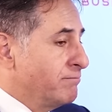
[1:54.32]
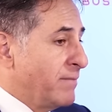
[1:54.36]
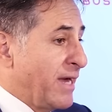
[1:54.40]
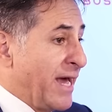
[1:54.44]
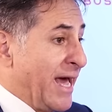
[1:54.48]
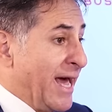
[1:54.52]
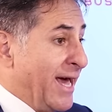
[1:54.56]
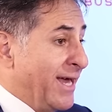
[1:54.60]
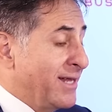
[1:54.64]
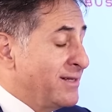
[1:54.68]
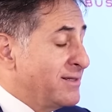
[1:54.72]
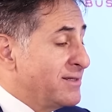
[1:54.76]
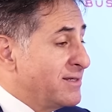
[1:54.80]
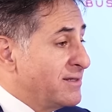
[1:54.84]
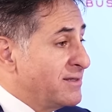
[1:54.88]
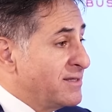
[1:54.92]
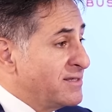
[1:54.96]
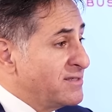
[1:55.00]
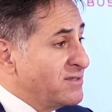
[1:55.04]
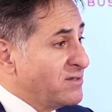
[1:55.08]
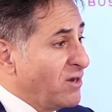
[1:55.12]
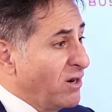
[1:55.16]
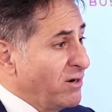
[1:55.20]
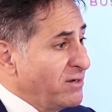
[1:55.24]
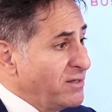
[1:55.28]
And the
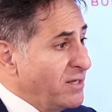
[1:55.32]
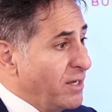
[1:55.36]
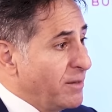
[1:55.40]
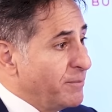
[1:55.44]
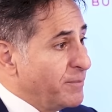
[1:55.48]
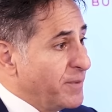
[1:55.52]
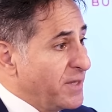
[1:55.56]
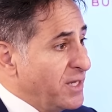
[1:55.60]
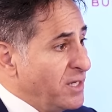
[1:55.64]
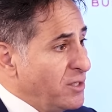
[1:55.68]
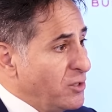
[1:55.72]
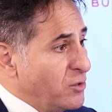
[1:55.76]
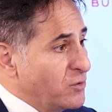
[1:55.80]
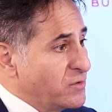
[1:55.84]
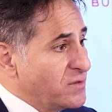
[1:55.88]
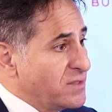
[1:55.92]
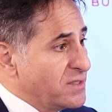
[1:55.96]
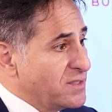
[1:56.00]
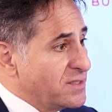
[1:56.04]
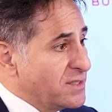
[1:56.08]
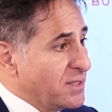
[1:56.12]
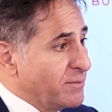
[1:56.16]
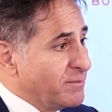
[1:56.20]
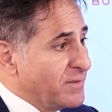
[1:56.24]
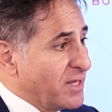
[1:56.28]
startup
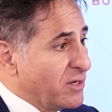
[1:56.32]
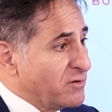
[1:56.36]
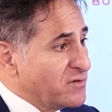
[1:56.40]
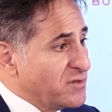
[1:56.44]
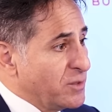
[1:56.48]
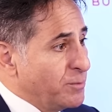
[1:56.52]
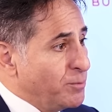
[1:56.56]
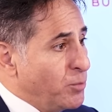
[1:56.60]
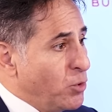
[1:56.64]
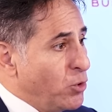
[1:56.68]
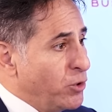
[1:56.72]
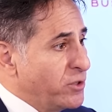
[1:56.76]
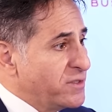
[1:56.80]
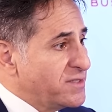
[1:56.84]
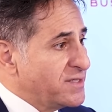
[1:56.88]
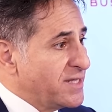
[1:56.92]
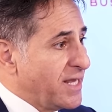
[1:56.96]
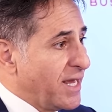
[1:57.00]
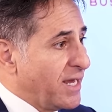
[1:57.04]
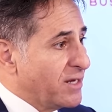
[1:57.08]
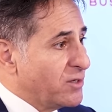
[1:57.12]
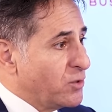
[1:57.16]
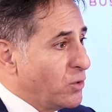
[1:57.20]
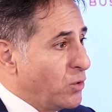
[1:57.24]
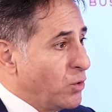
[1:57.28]
ecosystem that supports
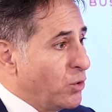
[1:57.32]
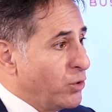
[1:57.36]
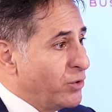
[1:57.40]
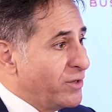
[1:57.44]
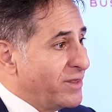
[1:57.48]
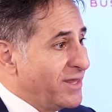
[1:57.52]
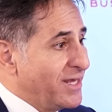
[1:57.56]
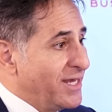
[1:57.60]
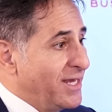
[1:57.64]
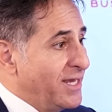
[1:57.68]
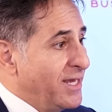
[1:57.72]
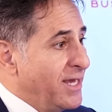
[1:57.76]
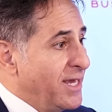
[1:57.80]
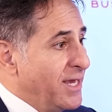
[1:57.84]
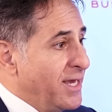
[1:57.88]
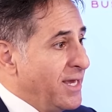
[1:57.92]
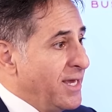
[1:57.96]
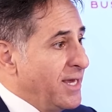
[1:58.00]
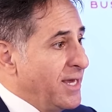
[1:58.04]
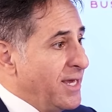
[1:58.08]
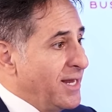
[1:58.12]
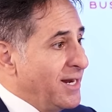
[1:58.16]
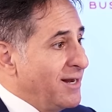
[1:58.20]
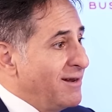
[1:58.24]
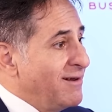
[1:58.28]
that, or the
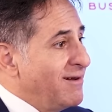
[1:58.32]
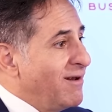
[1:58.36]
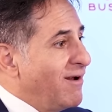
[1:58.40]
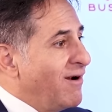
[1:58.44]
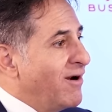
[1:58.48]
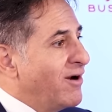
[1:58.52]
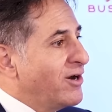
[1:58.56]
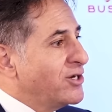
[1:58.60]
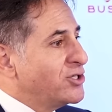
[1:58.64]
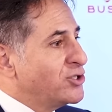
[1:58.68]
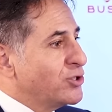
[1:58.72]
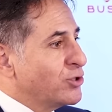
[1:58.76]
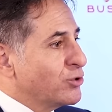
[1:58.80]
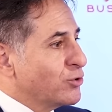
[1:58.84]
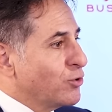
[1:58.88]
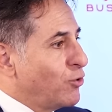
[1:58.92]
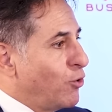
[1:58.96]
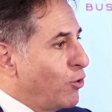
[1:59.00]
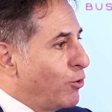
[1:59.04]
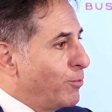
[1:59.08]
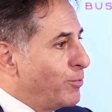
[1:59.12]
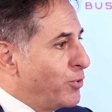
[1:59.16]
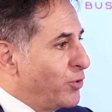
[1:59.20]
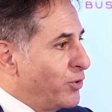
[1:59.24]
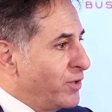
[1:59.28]
larger
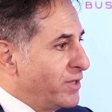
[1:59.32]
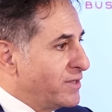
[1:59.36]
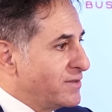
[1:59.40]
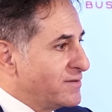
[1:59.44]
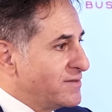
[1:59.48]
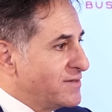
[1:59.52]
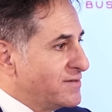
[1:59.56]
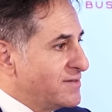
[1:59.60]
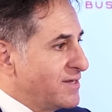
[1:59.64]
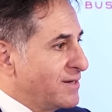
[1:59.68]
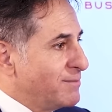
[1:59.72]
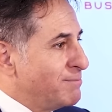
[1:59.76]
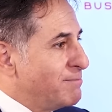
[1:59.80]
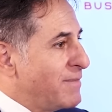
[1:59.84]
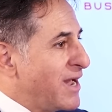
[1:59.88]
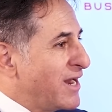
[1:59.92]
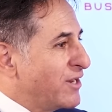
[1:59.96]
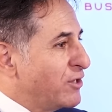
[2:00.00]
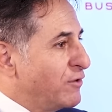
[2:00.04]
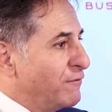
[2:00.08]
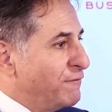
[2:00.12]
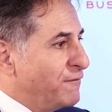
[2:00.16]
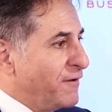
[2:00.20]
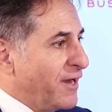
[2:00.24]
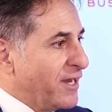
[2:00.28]
corporates and
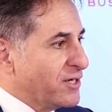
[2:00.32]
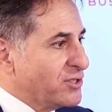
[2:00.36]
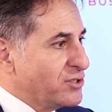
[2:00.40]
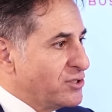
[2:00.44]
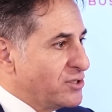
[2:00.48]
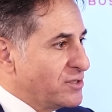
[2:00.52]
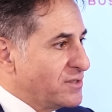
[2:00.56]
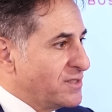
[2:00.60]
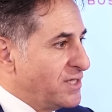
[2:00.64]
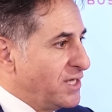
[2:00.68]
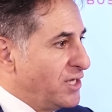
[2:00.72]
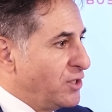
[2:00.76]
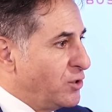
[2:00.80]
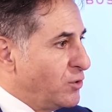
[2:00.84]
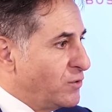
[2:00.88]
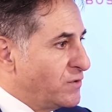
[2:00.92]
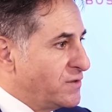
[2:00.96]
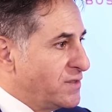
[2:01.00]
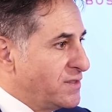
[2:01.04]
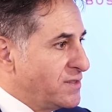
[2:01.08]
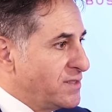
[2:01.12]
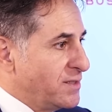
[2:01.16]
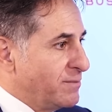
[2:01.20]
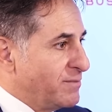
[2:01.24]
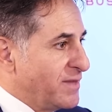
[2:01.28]
manufacturers
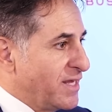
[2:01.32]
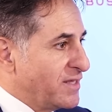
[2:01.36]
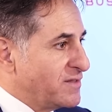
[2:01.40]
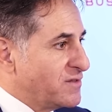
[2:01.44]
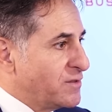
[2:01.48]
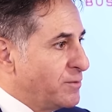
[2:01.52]
ecosystem that